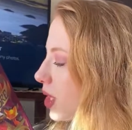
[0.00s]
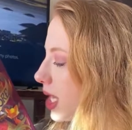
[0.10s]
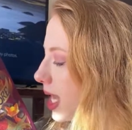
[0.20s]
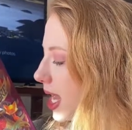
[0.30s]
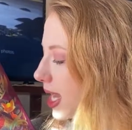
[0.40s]

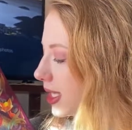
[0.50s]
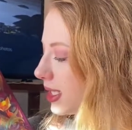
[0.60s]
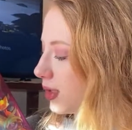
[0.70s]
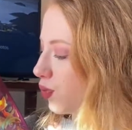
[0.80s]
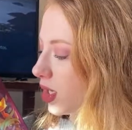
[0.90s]

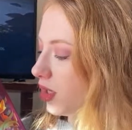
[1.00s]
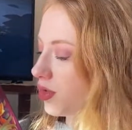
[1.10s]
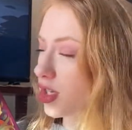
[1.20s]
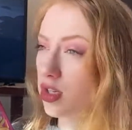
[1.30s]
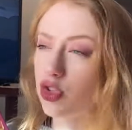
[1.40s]
And when you
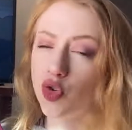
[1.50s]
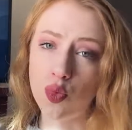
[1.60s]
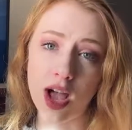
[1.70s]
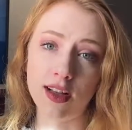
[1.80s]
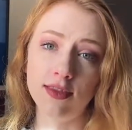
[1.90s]
turn
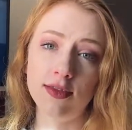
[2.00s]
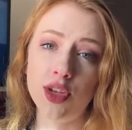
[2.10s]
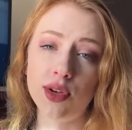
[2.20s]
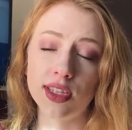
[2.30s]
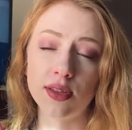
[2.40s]
12, you
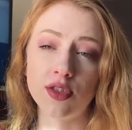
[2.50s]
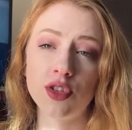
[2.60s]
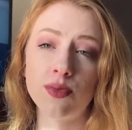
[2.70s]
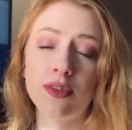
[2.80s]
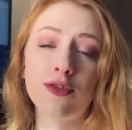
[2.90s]
get to
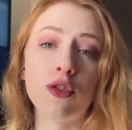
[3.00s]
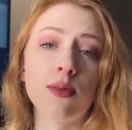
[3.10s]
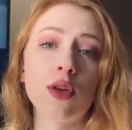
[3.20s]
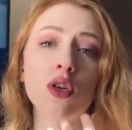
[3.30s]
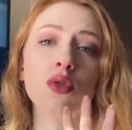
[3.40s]
perform
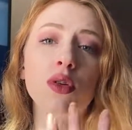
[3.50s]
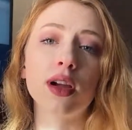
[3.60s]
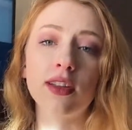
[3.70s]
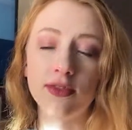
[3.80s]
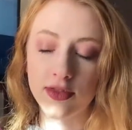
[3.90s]
your
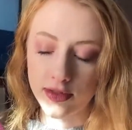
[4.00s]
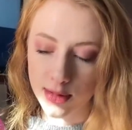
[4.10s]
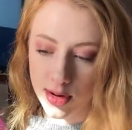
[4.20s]
quirk and for